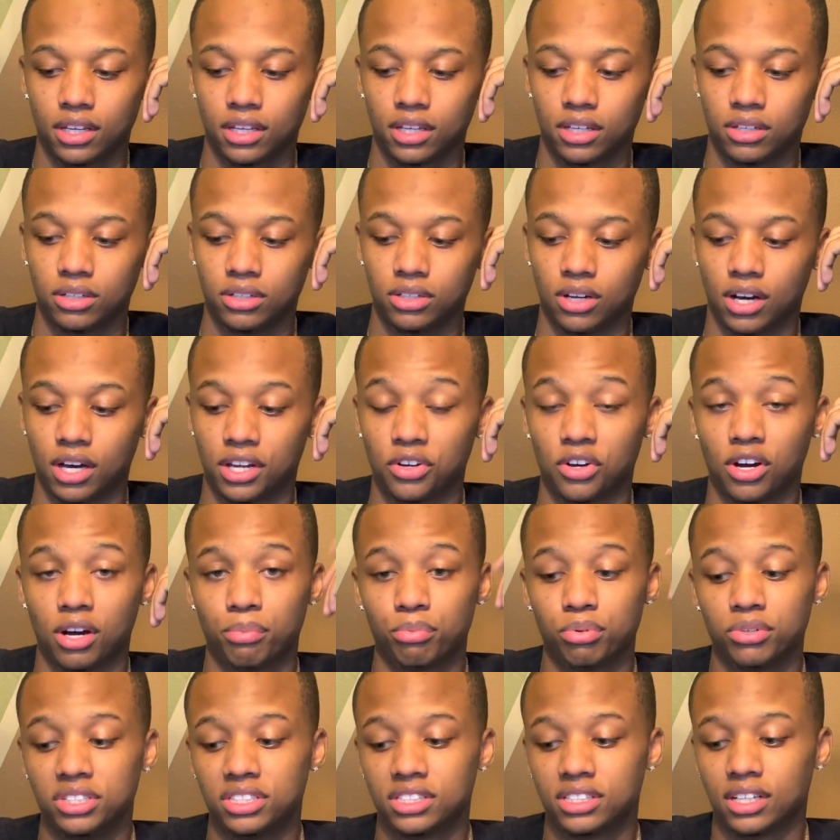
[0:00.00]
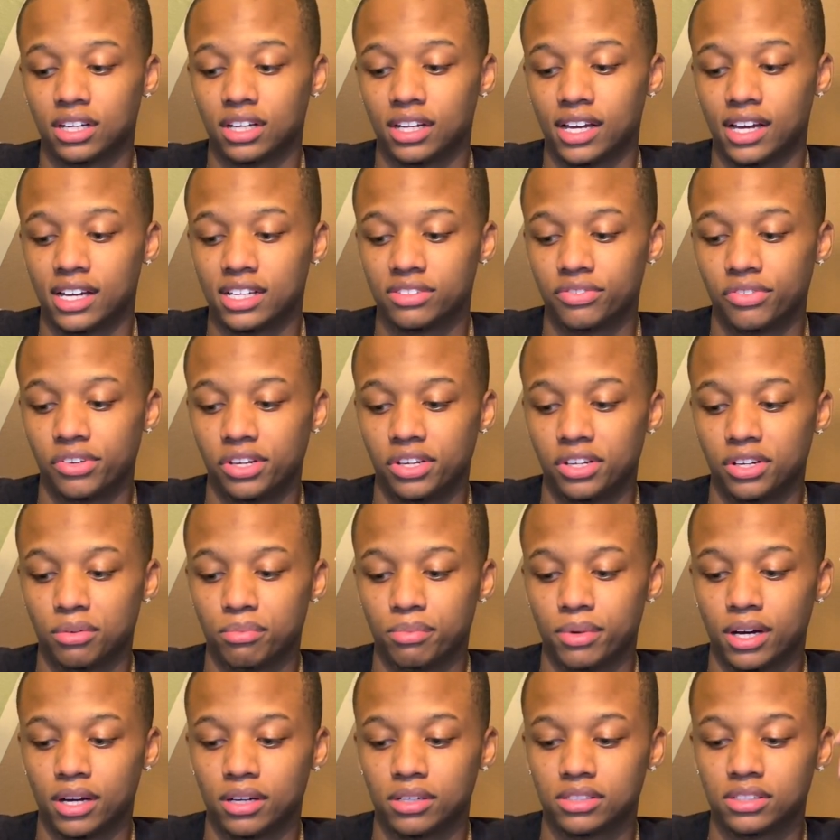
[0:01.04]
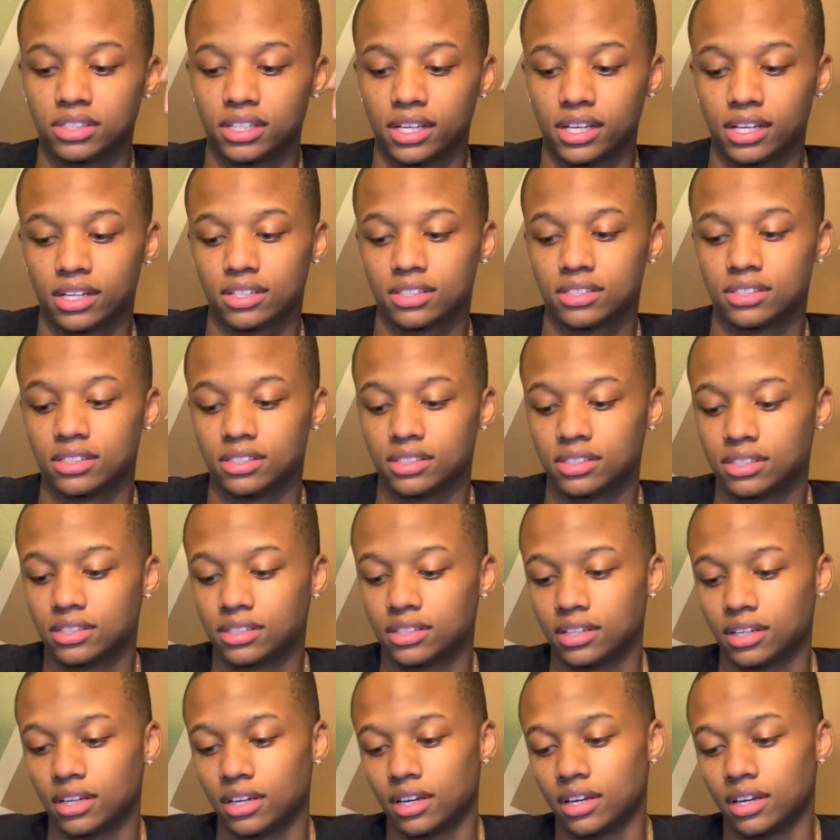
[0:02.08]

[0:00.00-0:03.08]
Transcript: You know, I know I preached in the last video about staying consistent,